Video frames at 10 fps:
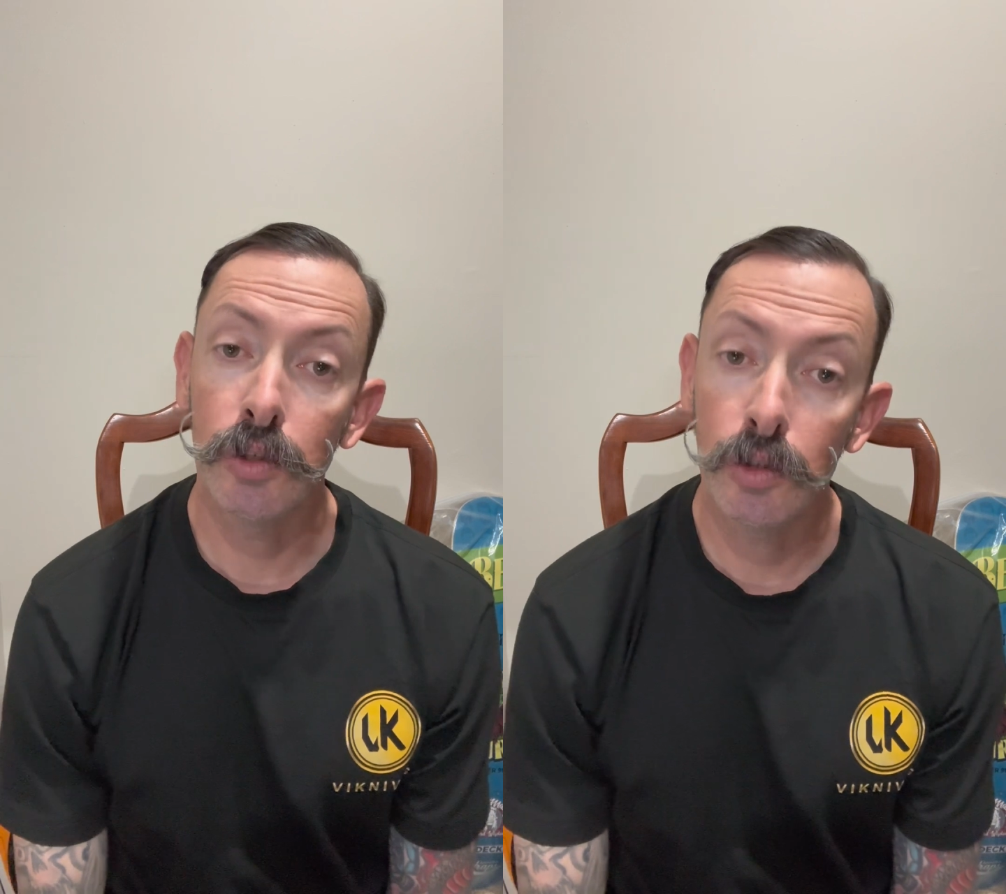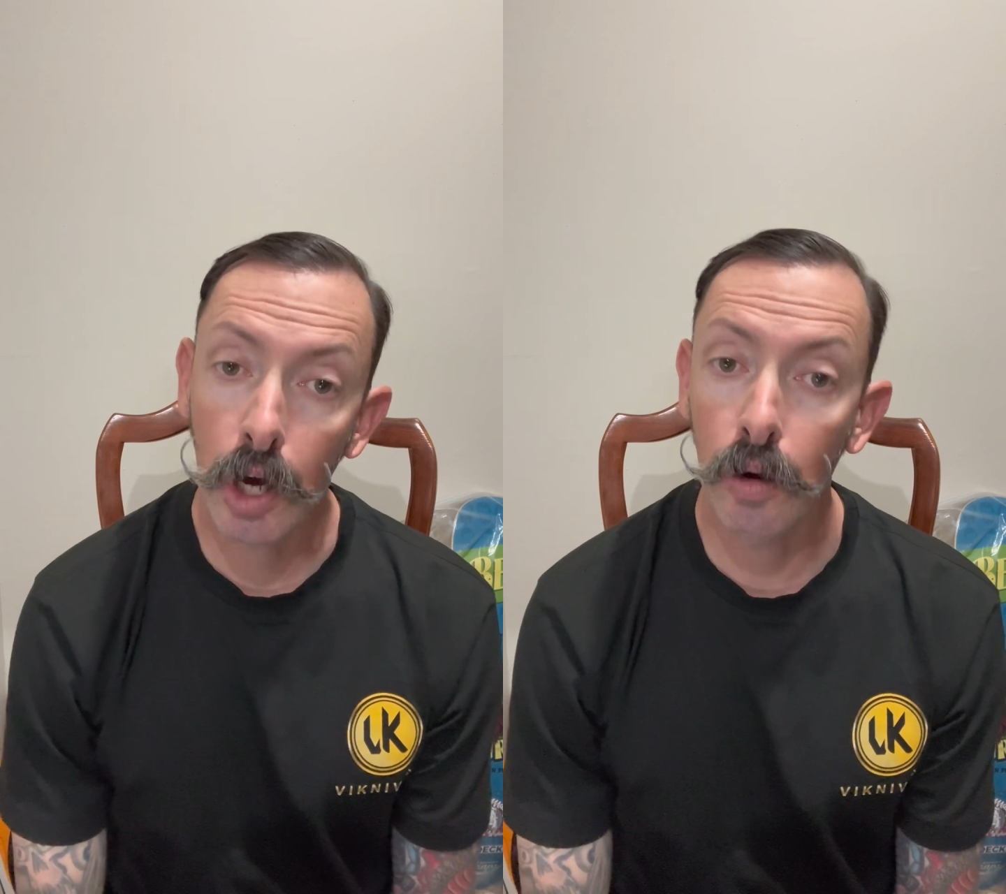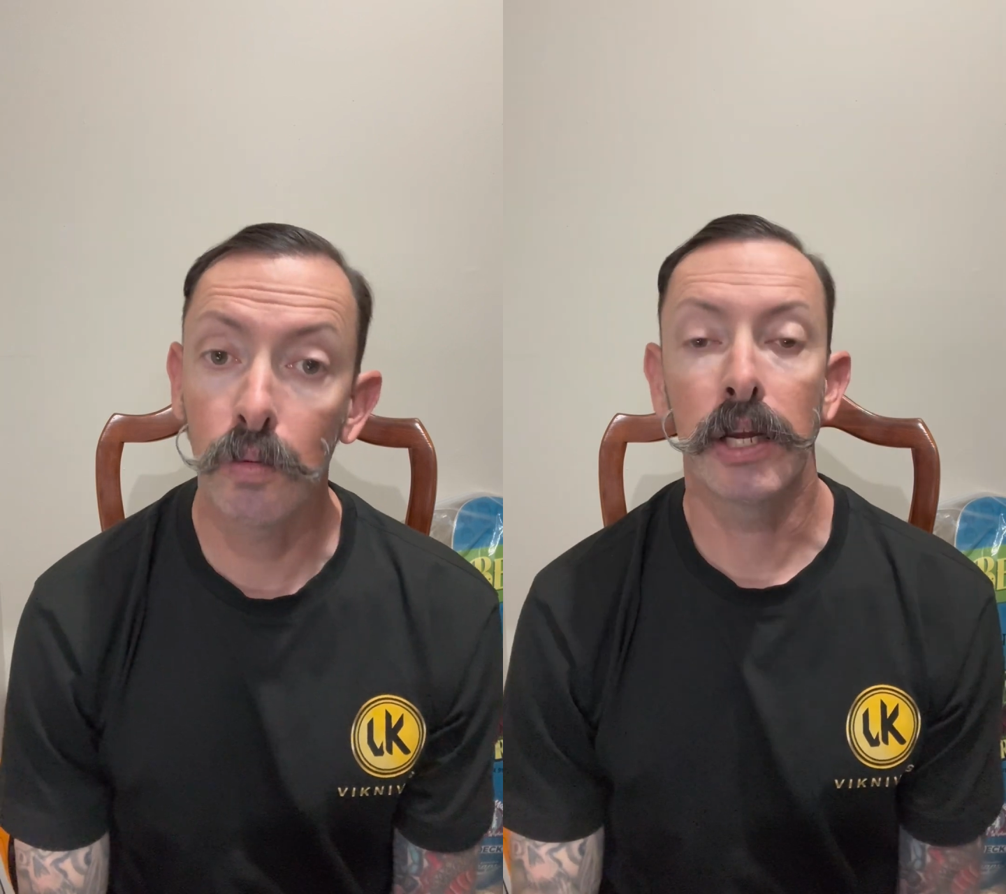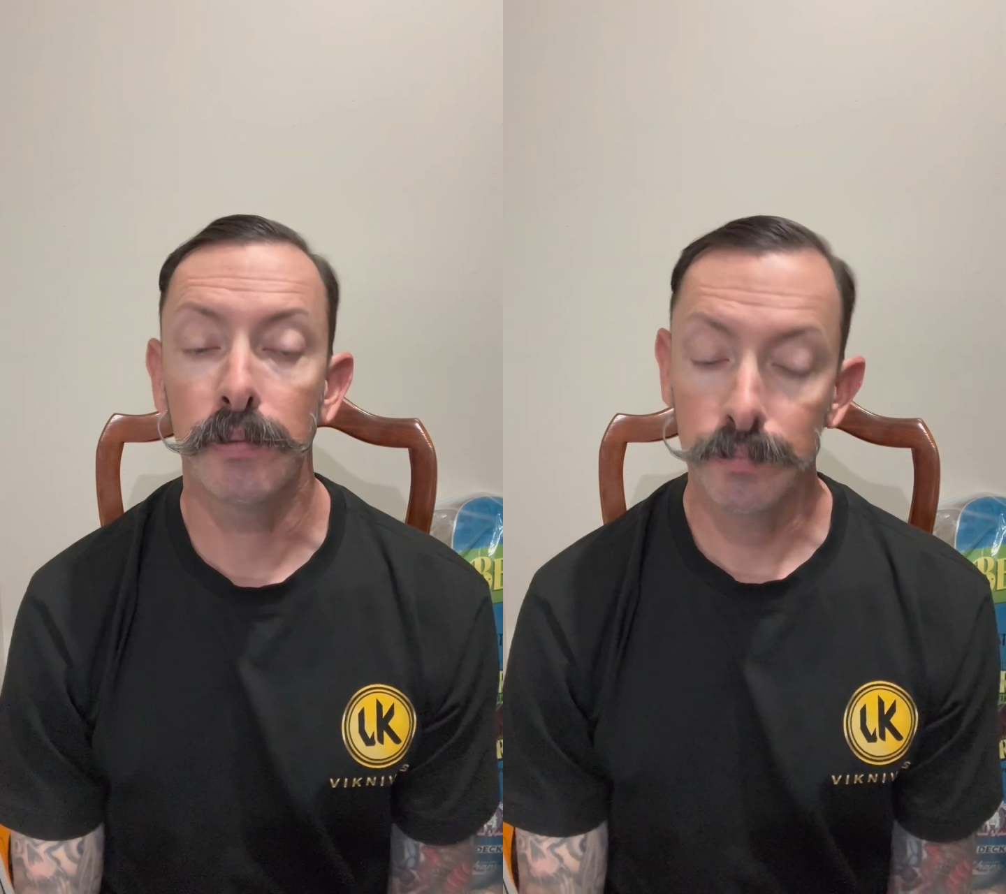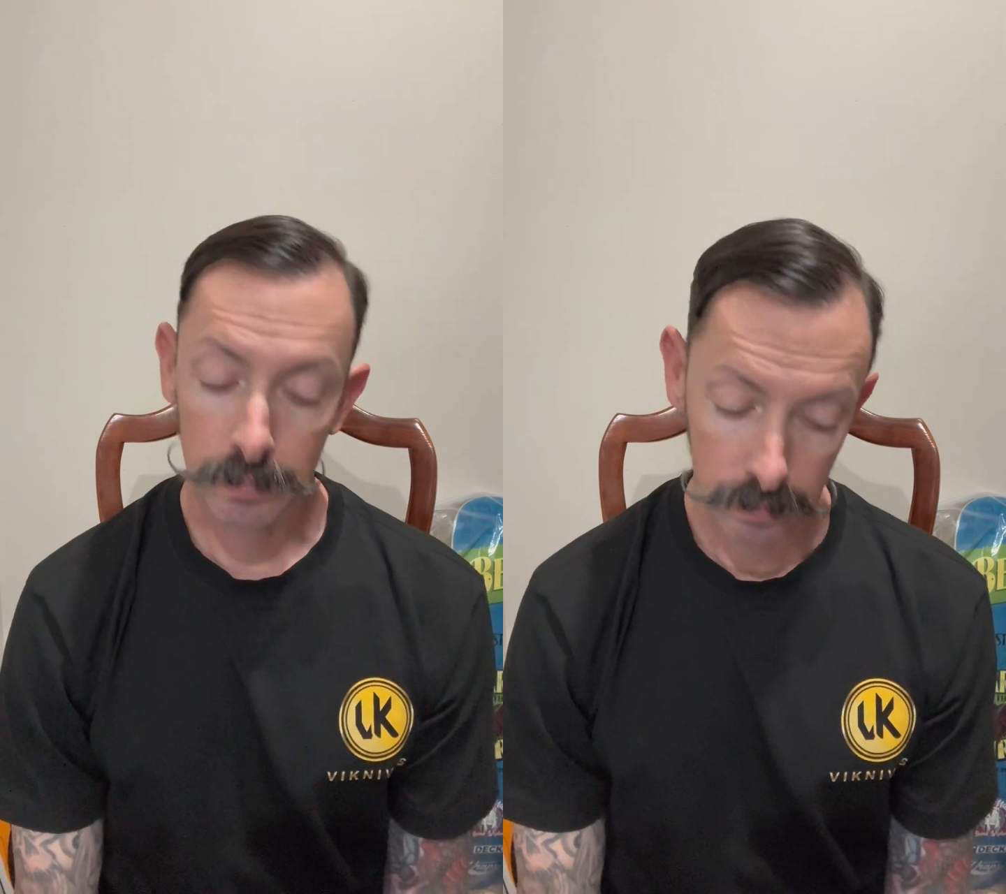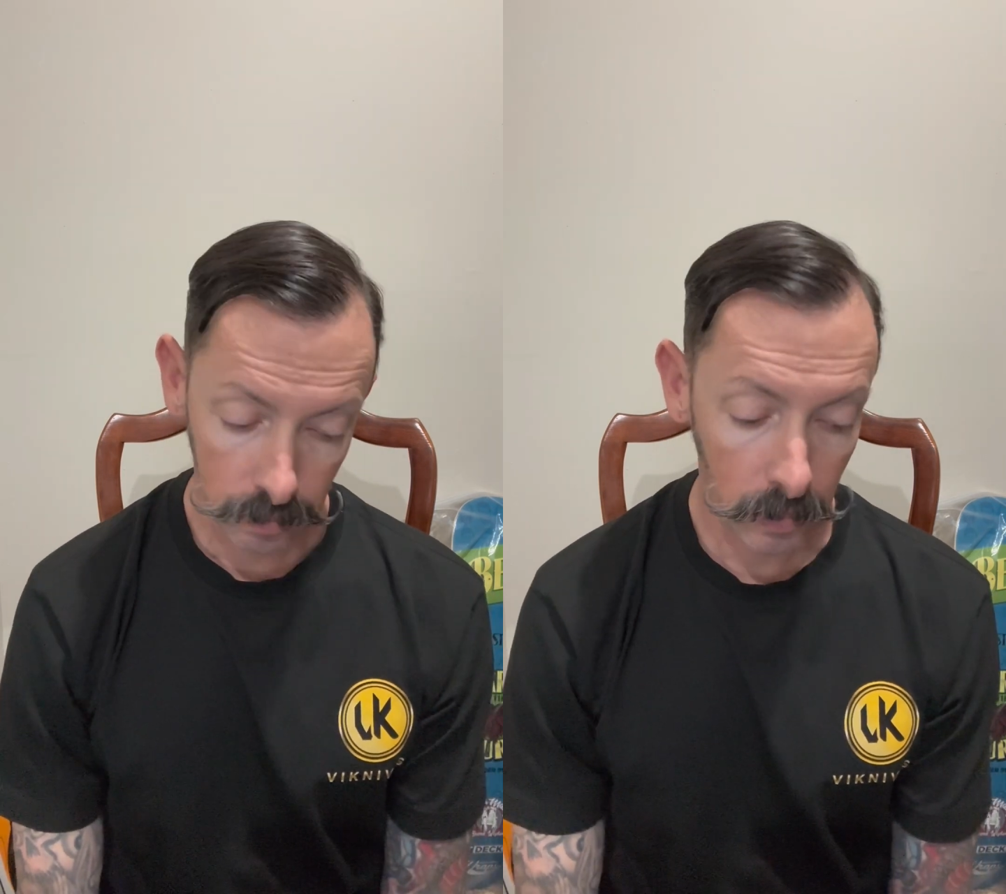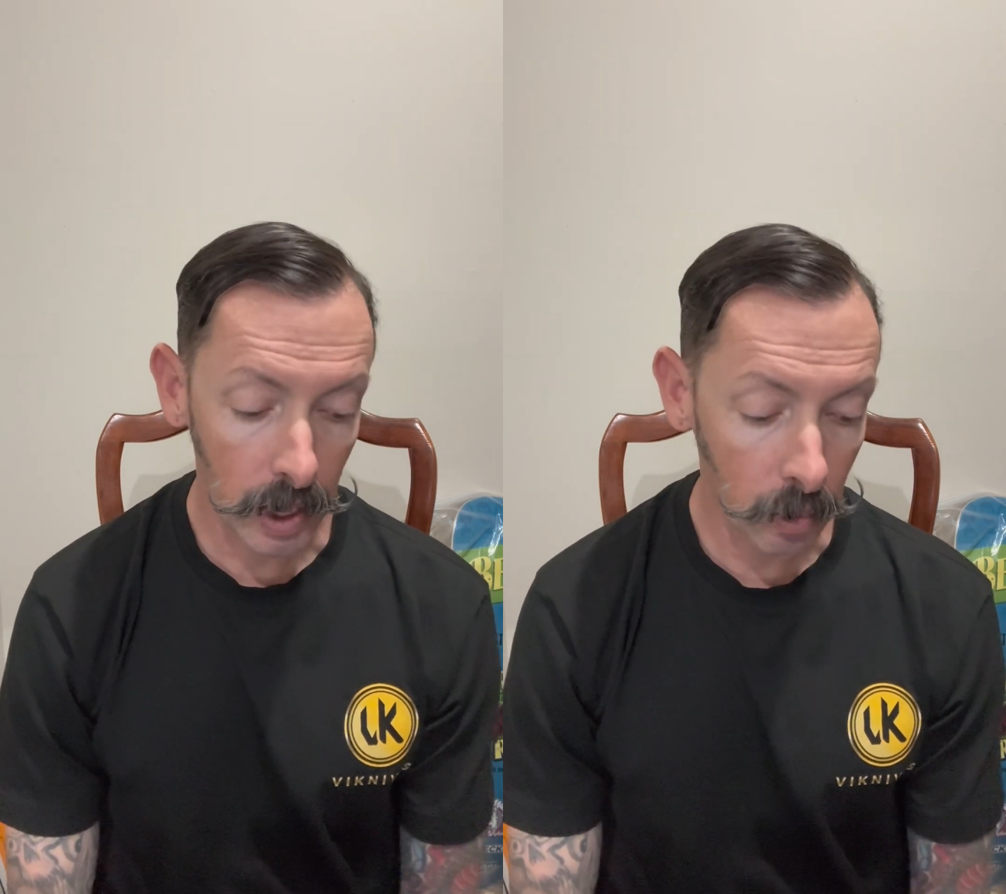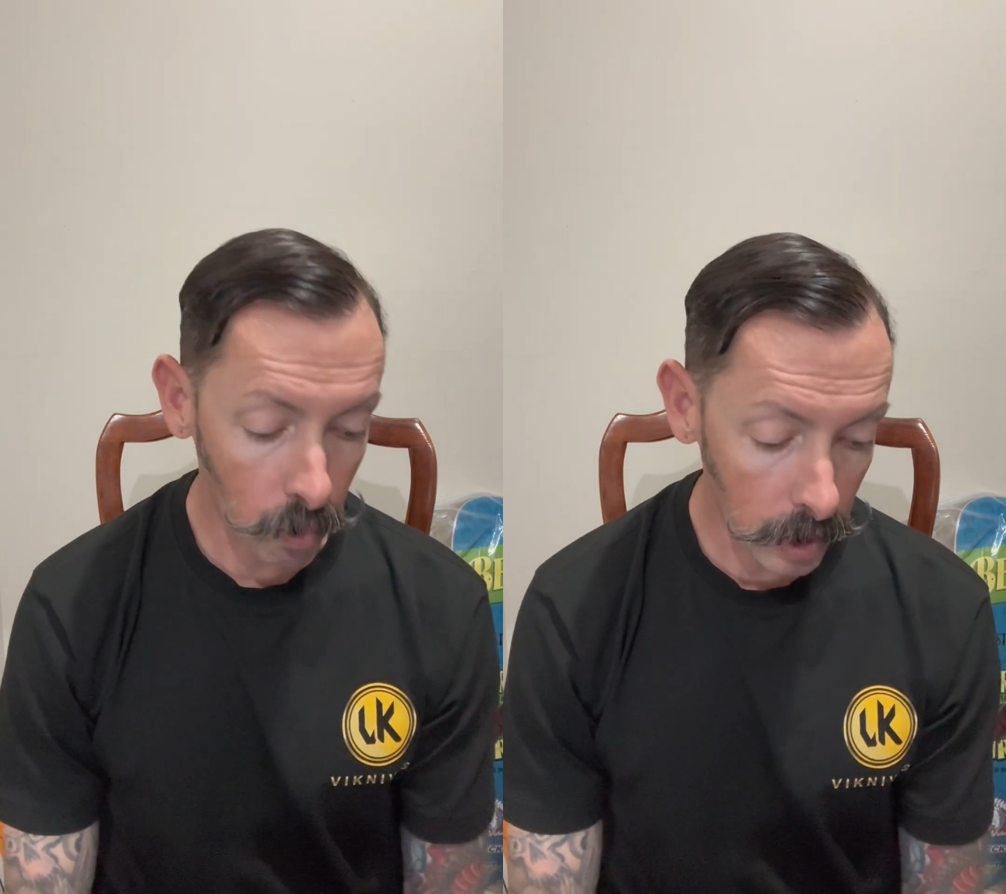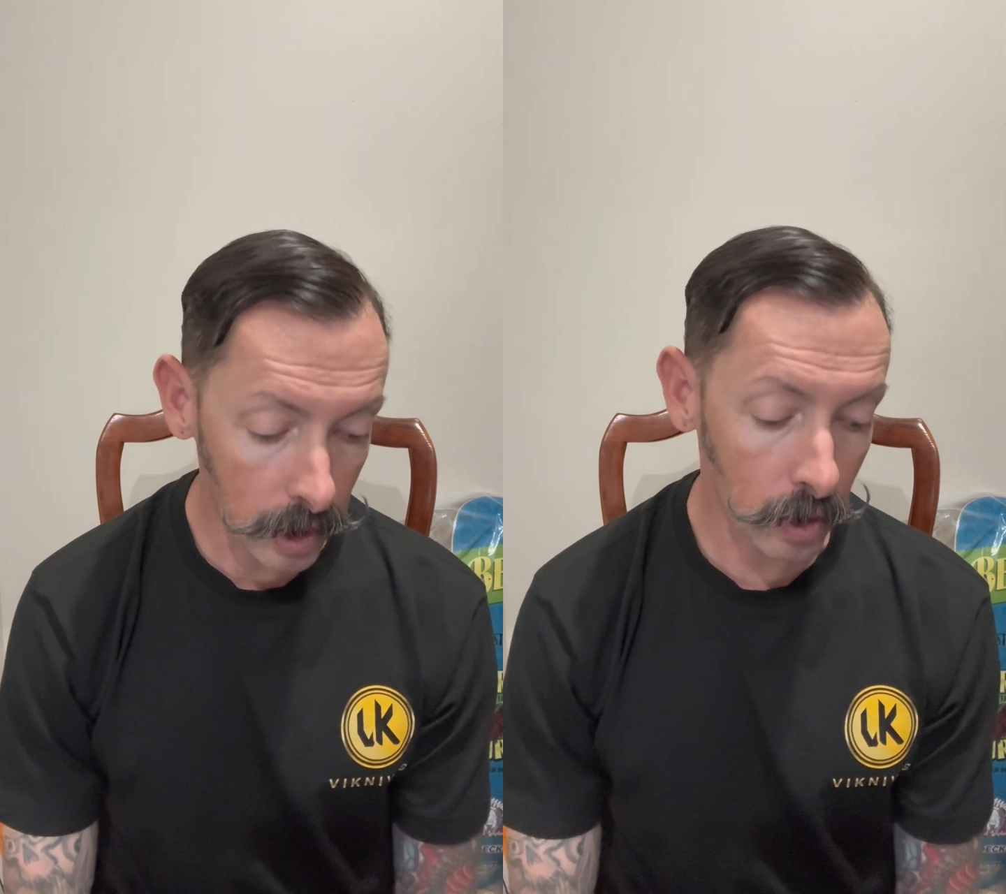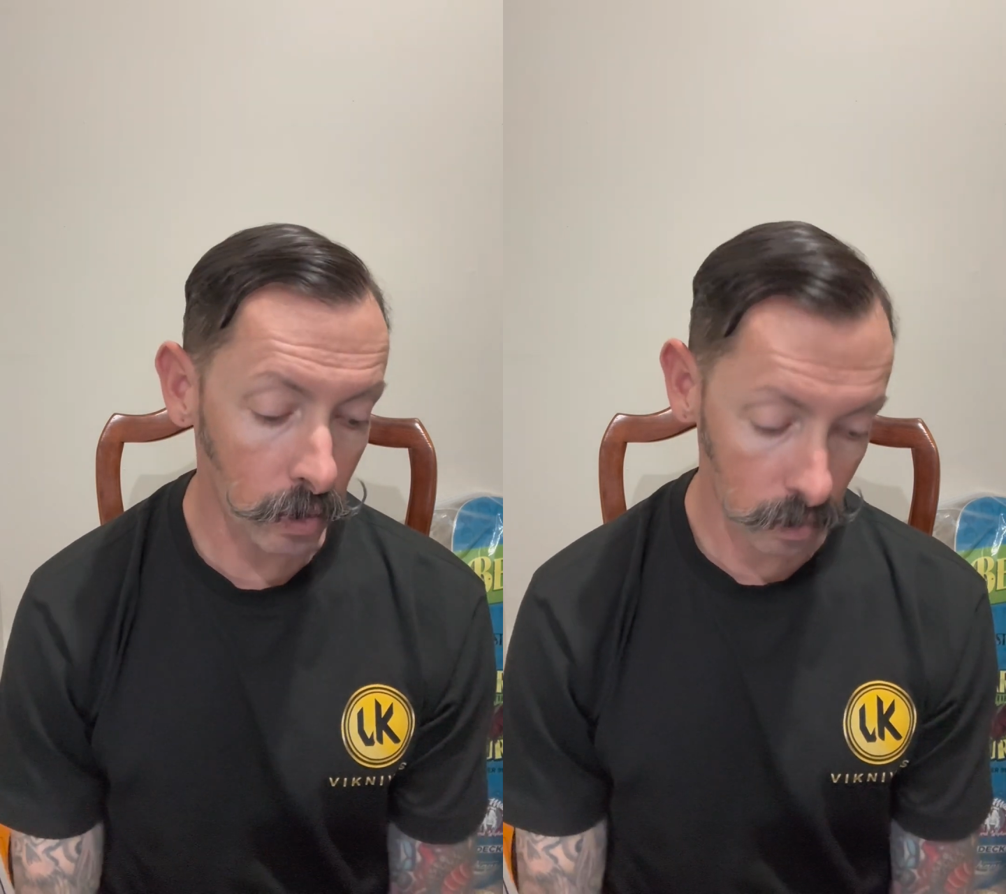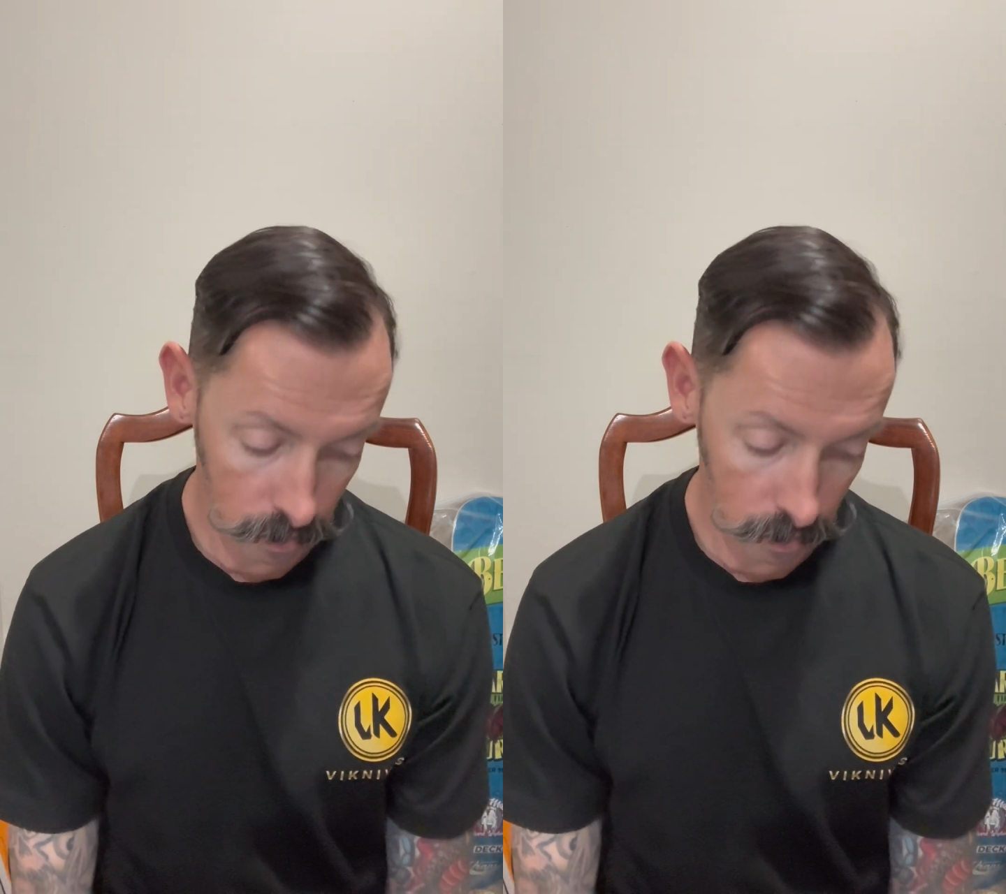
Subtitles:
don't, it will